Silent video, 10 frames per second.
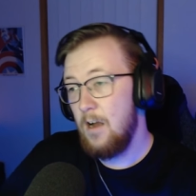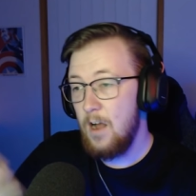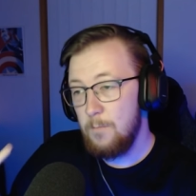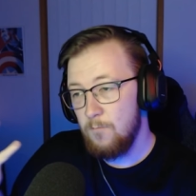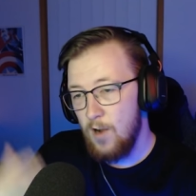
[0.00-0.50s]

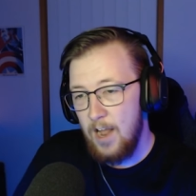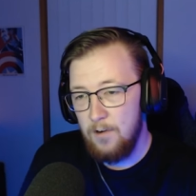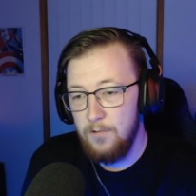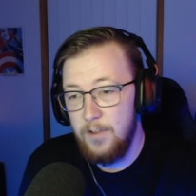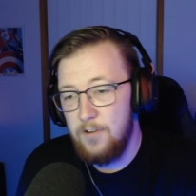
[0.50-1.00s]
I'm
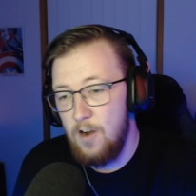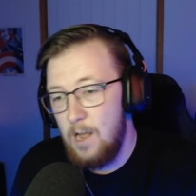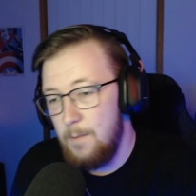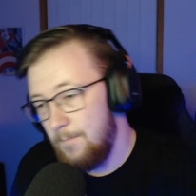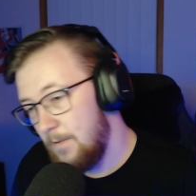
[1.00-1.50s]
right all the
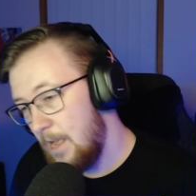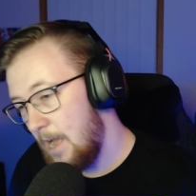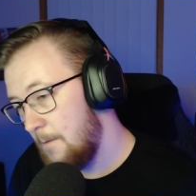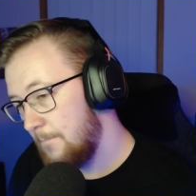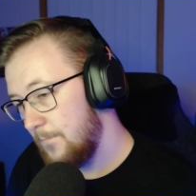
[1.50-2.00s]
time.
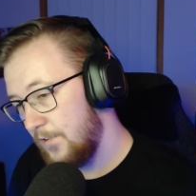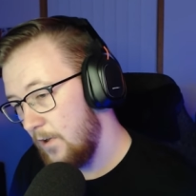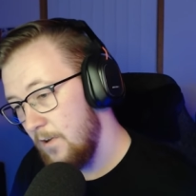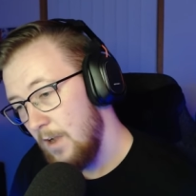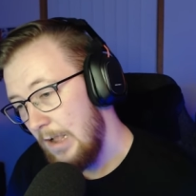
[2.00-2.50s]
Um, so